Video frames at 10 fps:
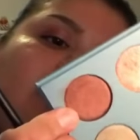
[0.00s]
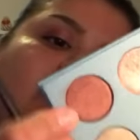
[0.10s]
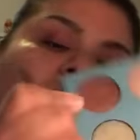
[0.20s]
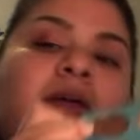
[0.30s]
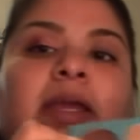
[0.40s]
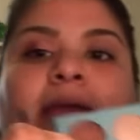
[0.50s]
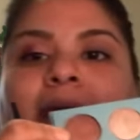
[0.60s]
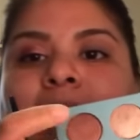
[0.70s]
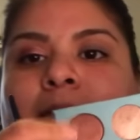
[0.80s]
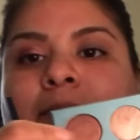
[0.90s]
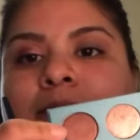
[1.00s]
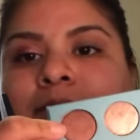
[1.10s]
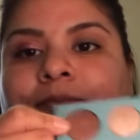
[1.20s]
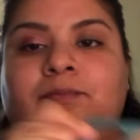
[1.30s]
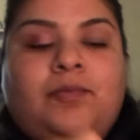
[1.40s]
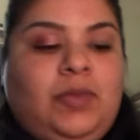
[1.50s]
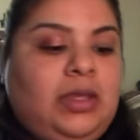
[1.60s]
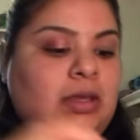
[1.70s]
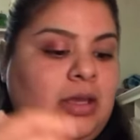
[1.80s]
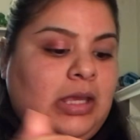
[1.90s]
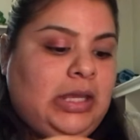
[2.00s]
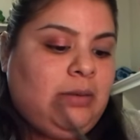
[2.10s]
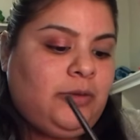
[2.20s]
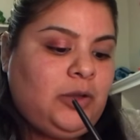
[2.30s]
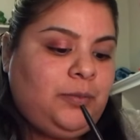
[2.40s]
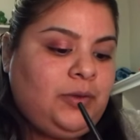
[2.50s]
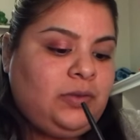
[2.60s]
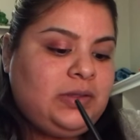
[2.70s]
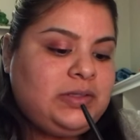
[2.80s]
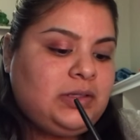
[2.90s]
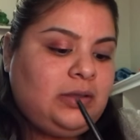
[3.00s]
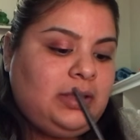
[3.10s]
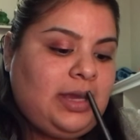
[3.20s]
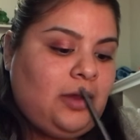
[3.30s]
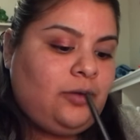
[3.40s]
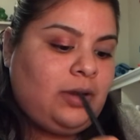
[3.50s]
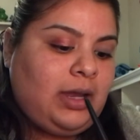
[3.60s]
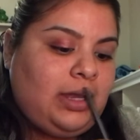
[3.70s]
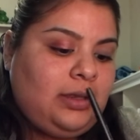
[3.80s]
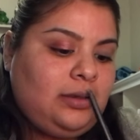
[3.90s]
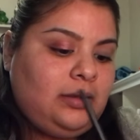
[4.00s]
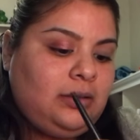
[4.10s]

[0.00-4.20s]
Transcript: The Game, and I'm going to put this on the outer eye.